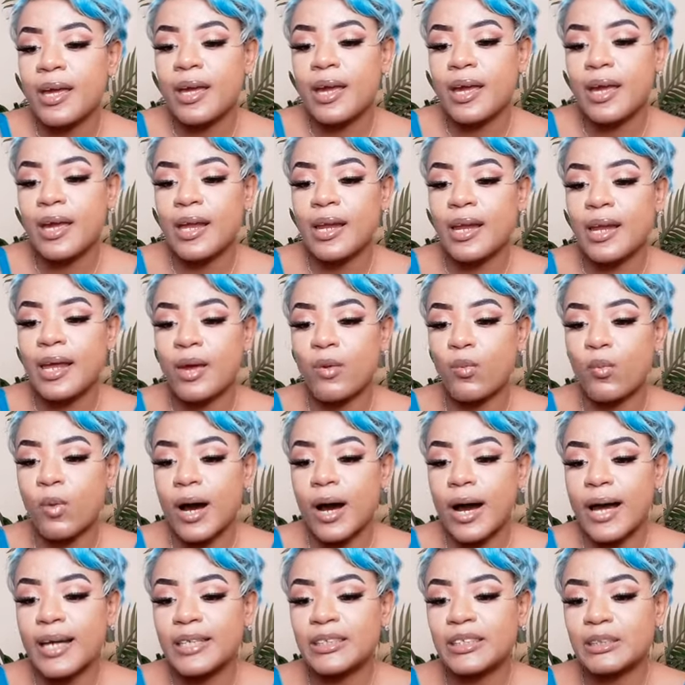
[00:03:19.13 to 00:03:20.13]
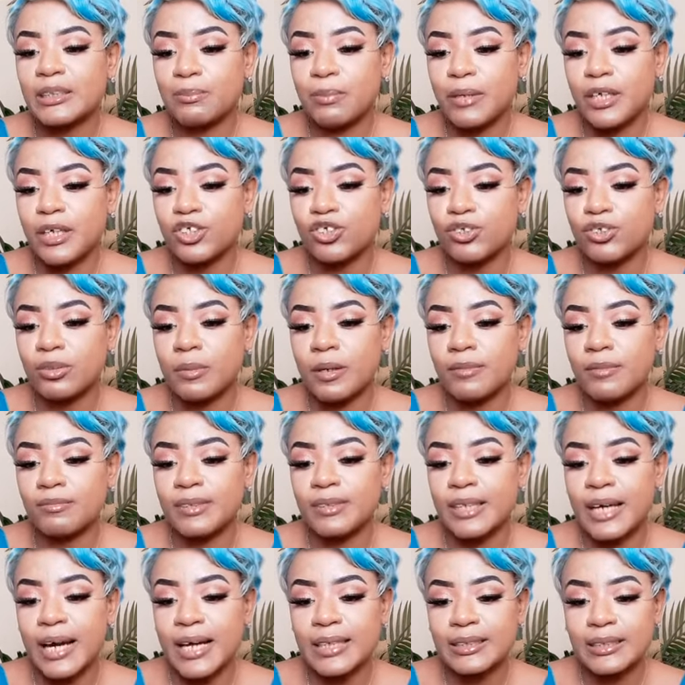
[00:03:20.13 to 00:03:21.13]
in a wide spectrum of
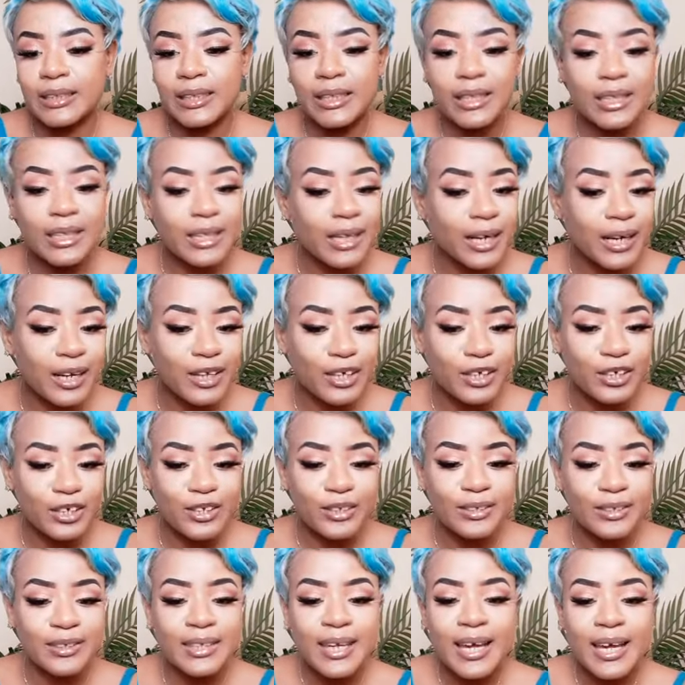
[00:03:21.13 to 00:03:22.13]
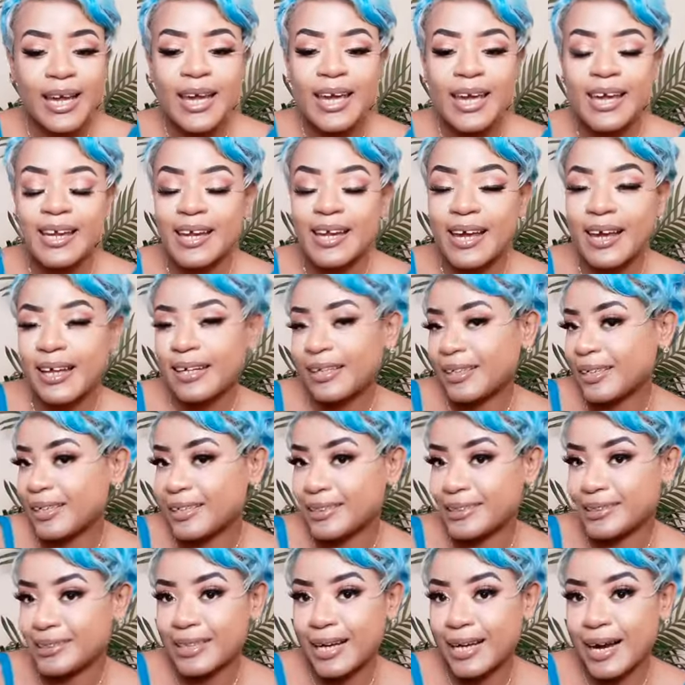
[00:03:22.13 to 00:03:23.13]
dazzling colors and
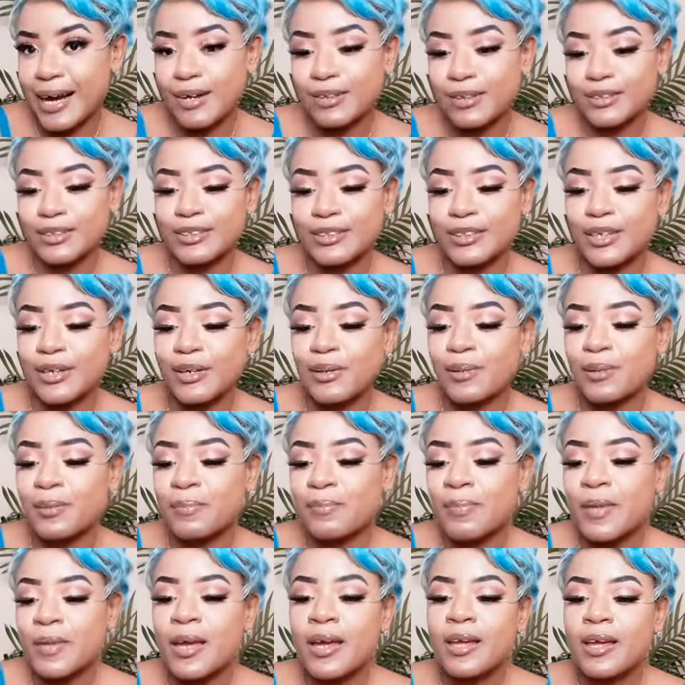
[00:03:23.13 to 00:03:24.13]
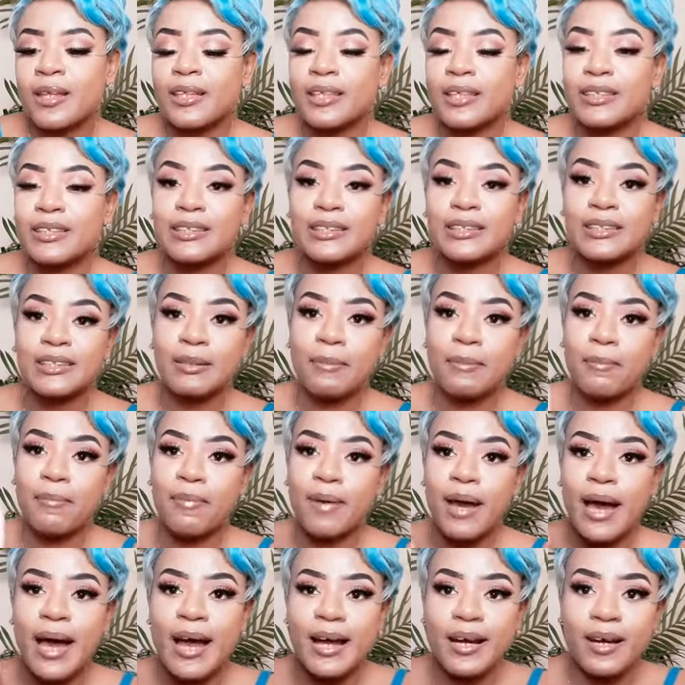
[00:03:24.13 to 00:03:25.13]
elegant styles. So this is the
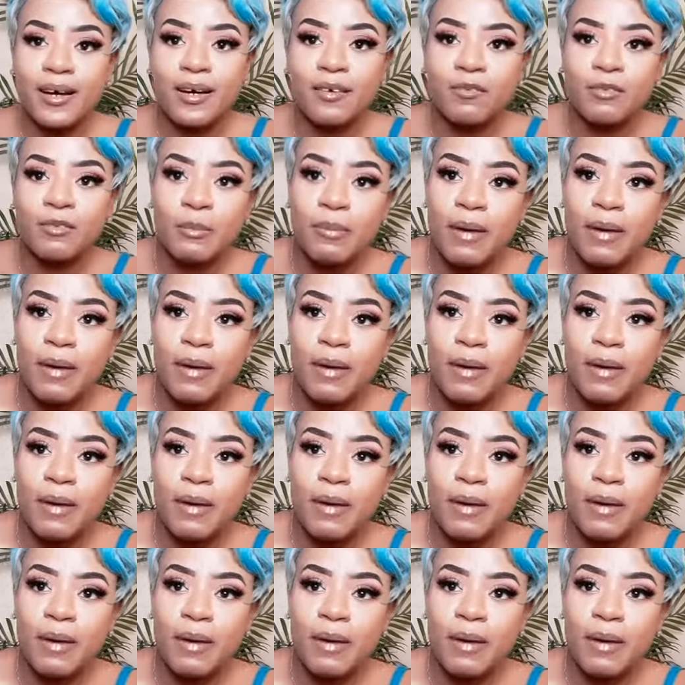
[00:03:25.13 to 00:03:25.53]
back of the